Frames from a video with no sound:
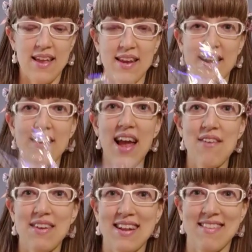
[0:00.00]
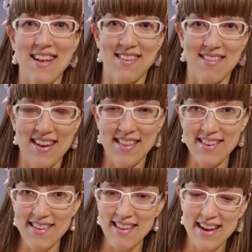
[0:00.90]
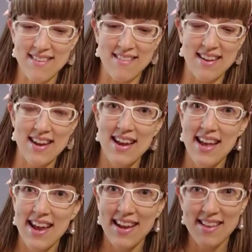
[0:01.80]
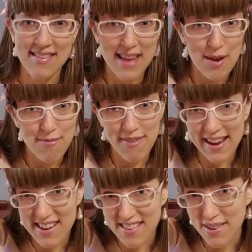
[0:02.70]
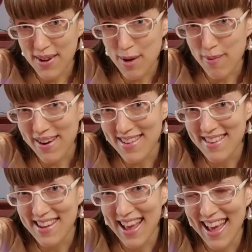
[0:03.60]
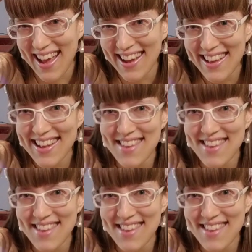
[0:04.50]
And then here I have an accessory. This is actually in the same vein as the one I'm wearing today.